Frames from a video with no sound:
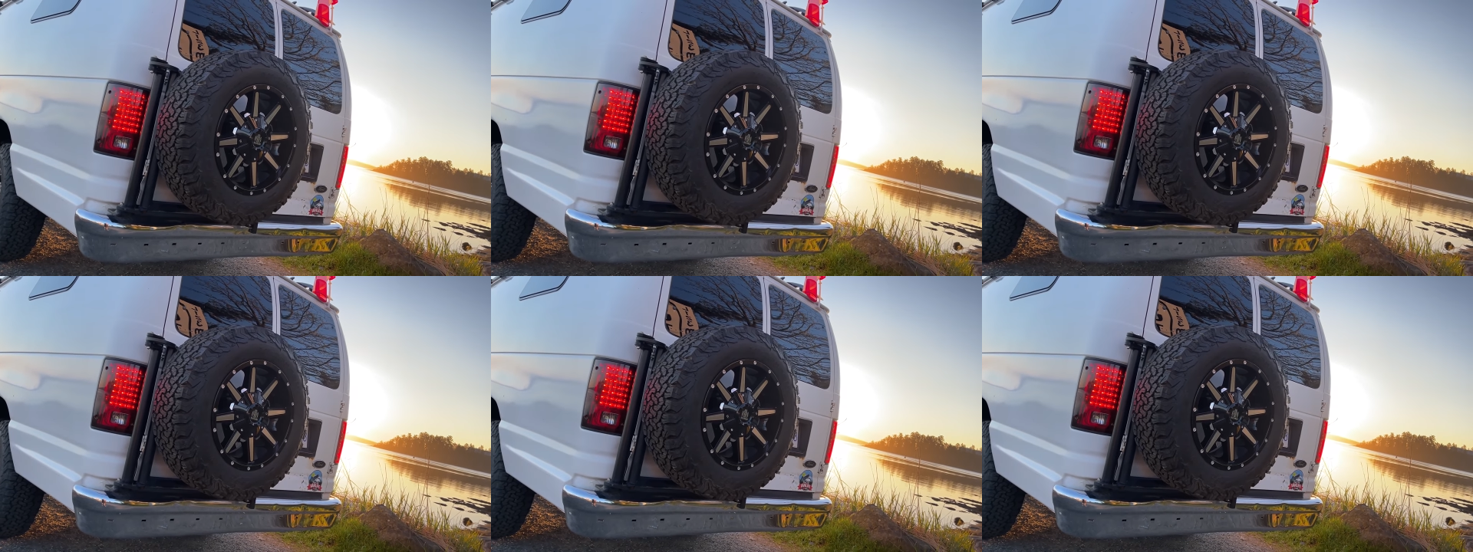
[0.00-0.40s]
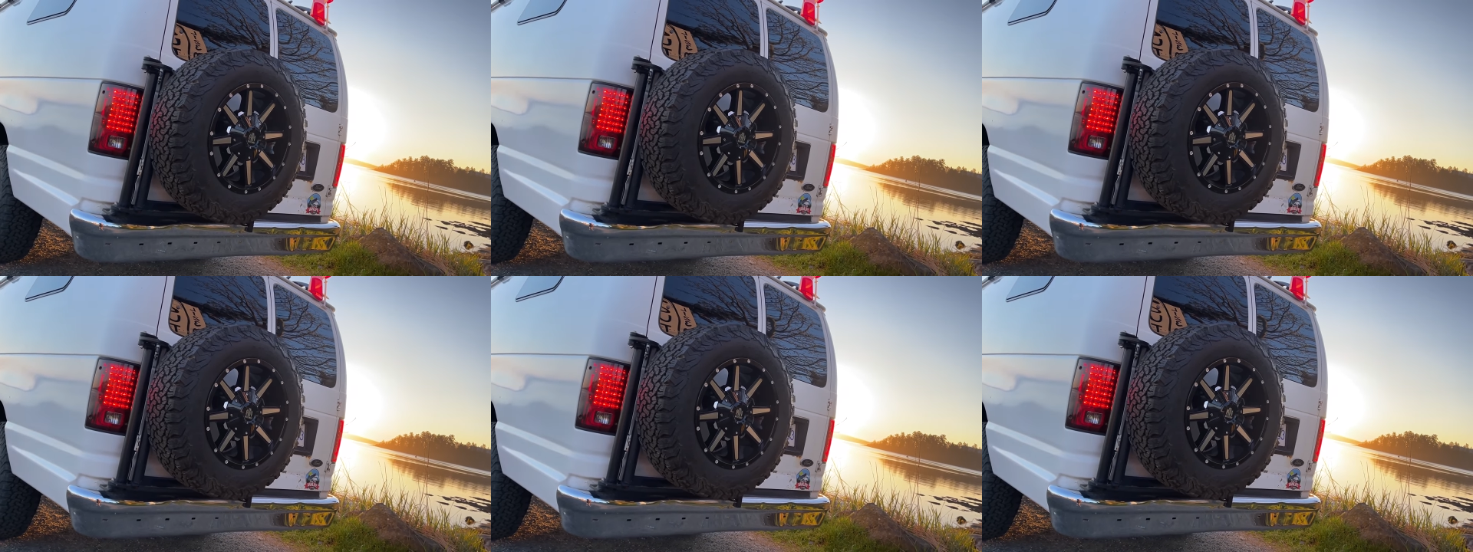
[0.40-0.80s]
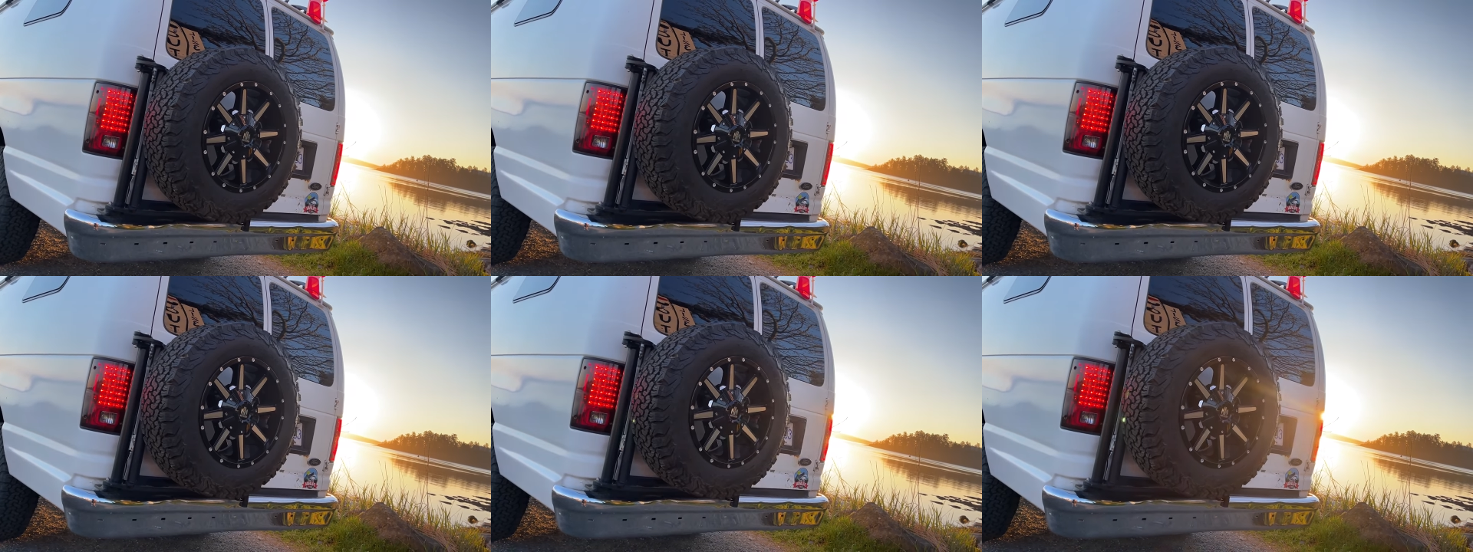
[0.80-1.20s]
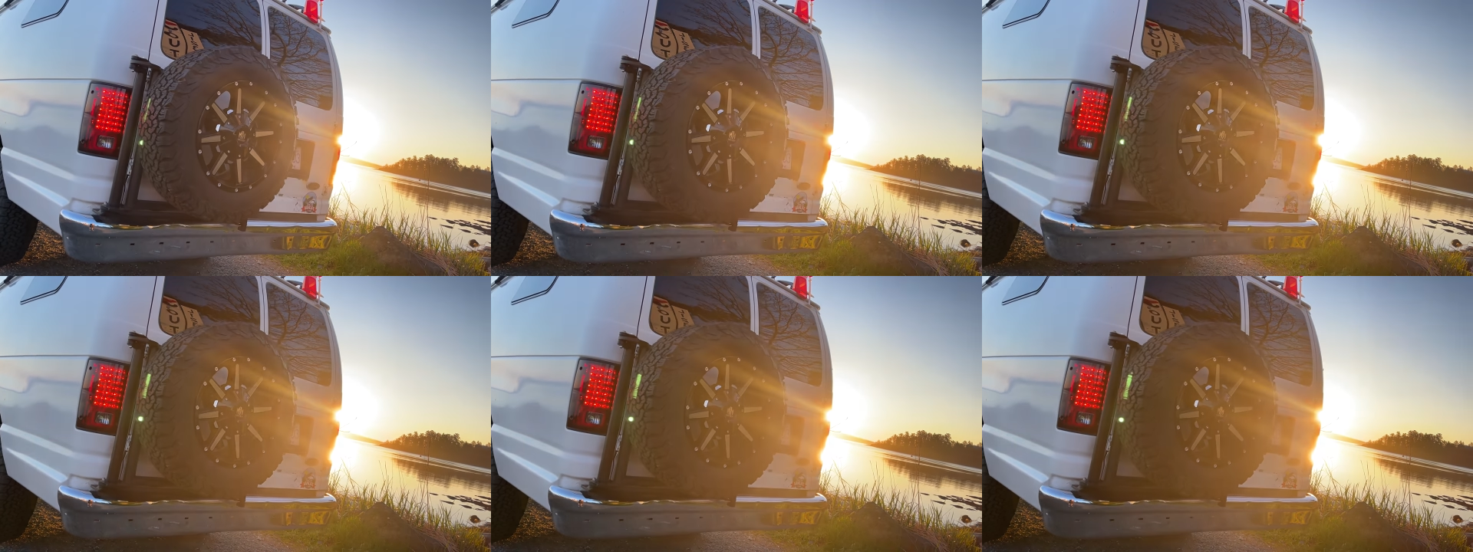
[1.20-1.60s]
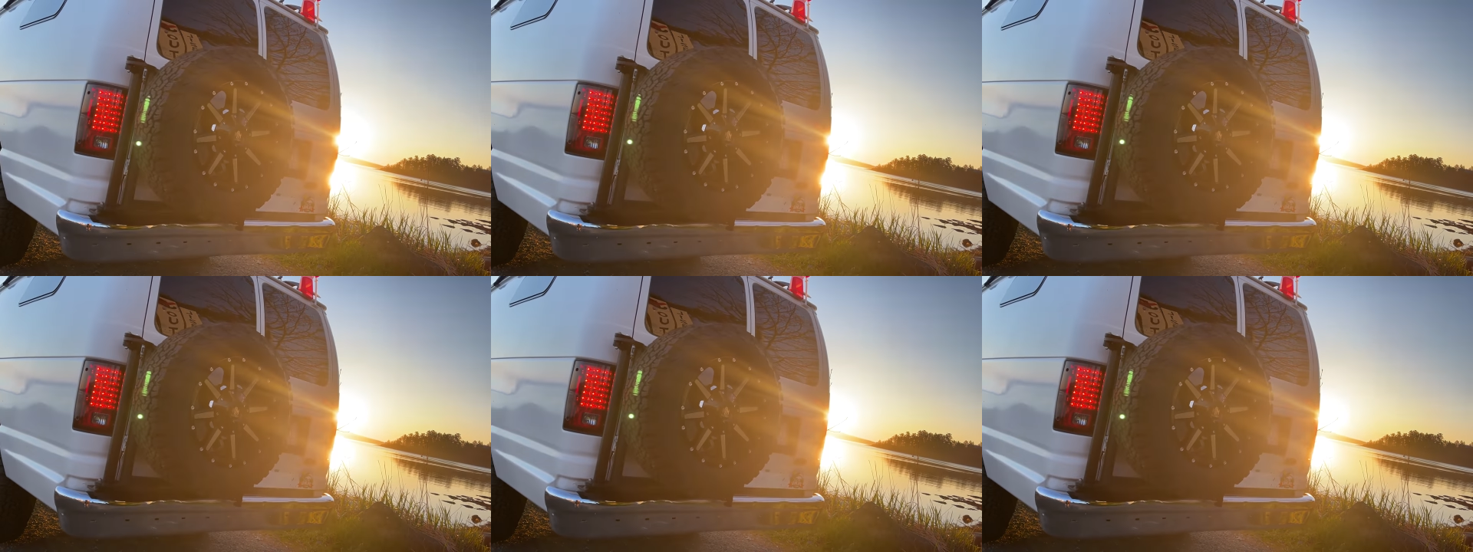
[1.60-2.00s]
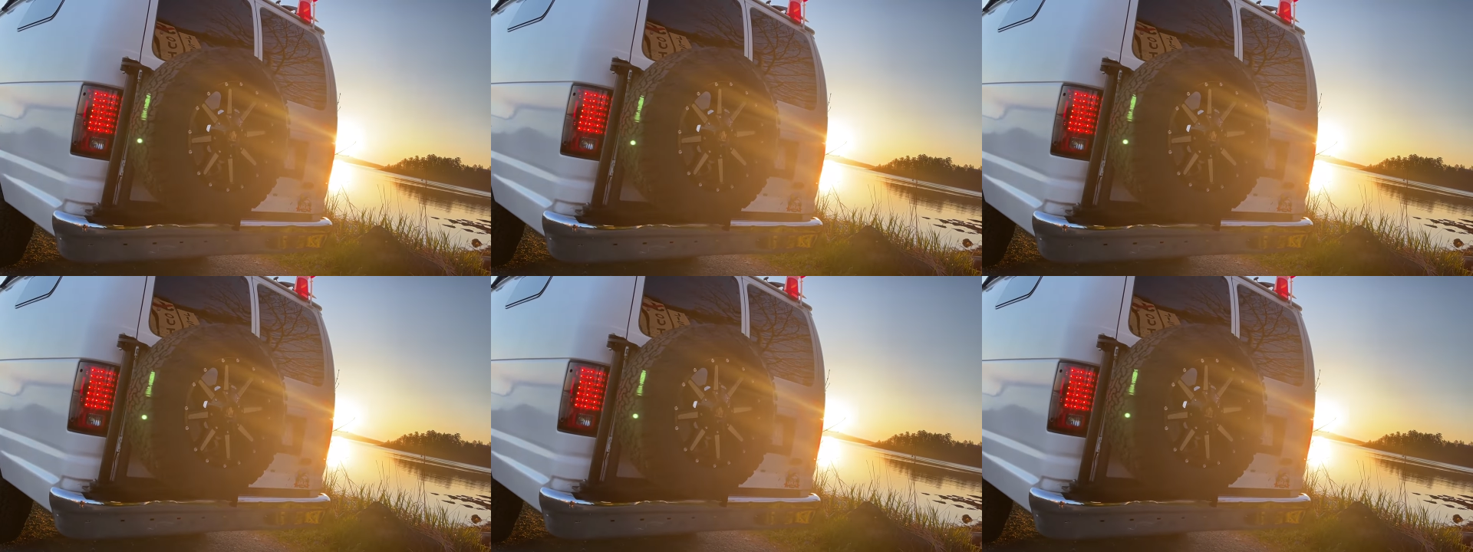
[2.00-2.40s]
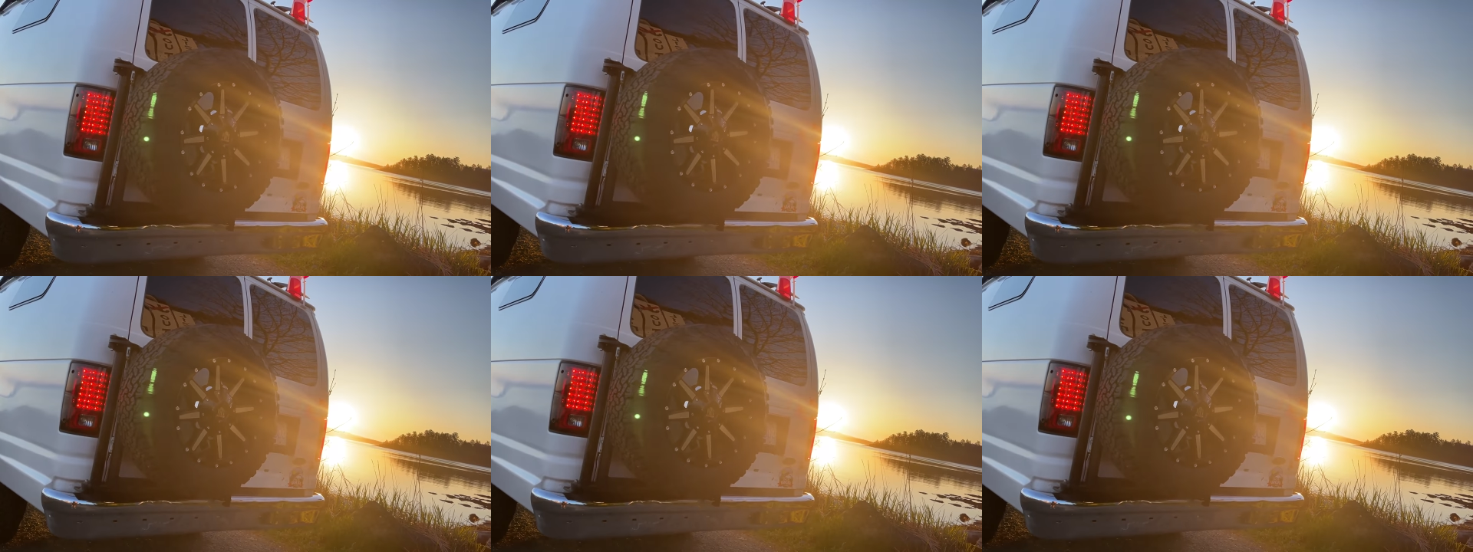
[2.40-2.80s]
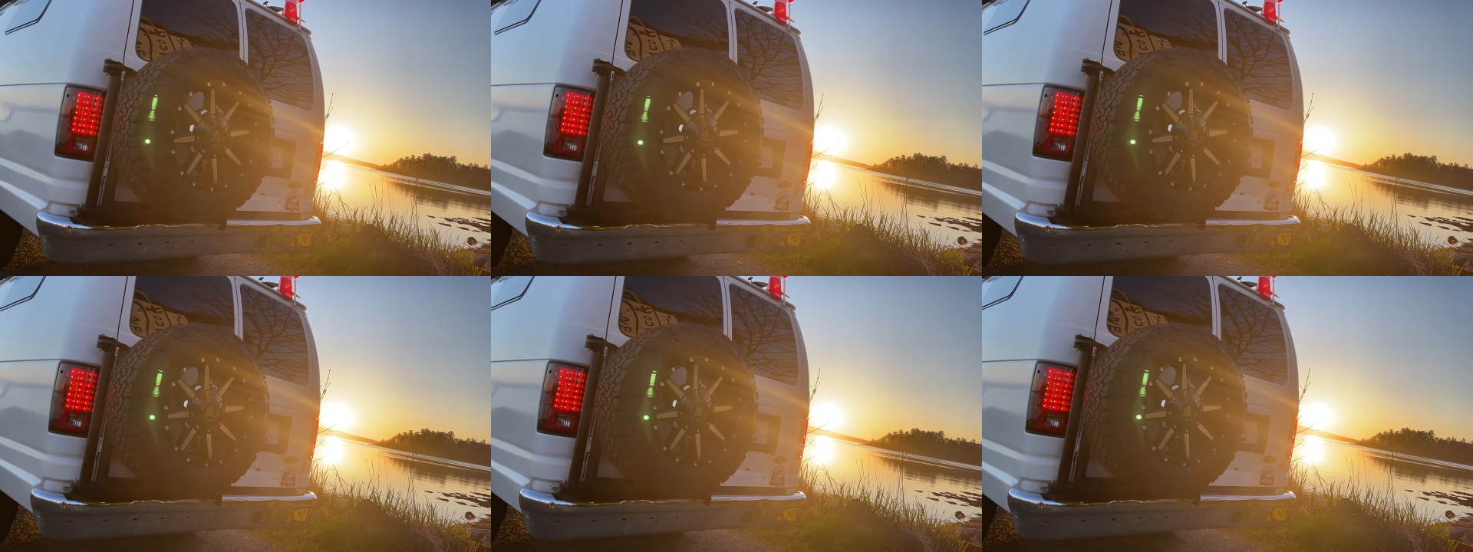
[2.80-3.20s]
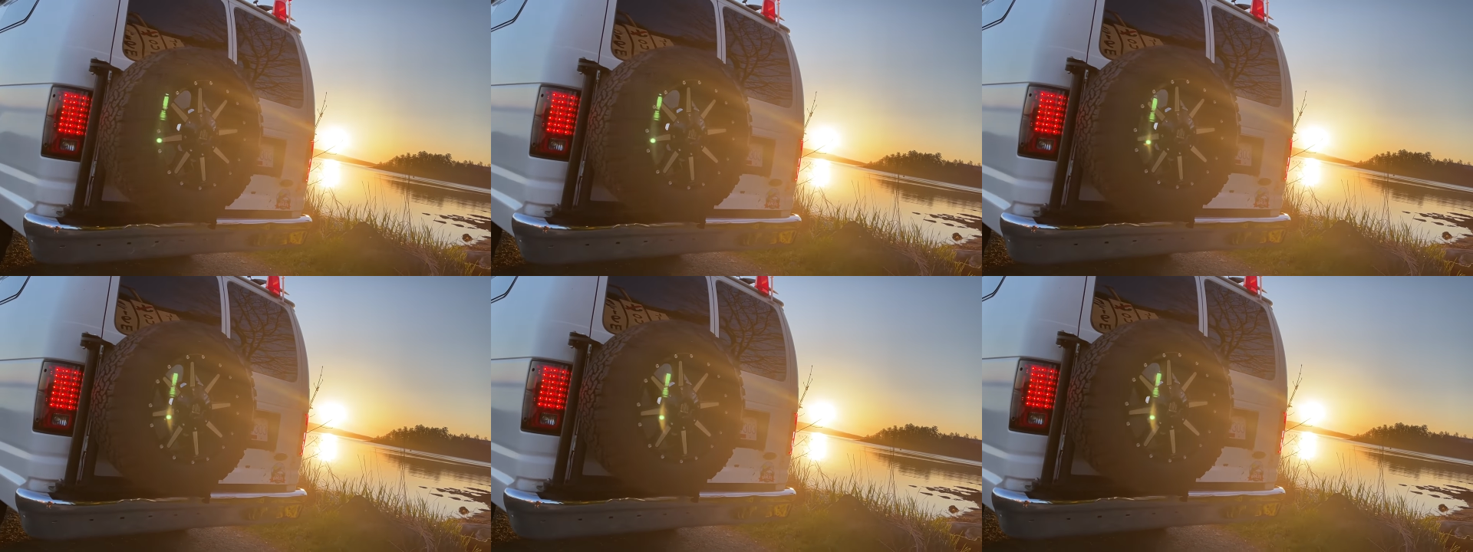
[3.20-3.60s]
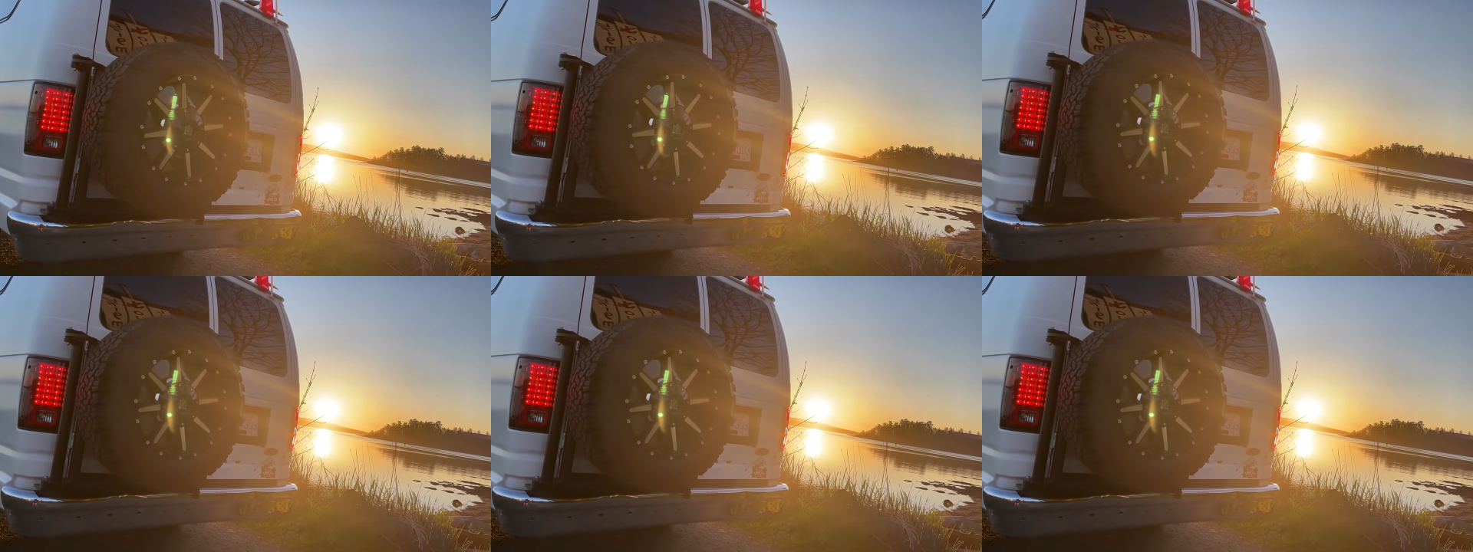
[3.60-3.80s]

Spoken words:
Nobody's mouth can be seen.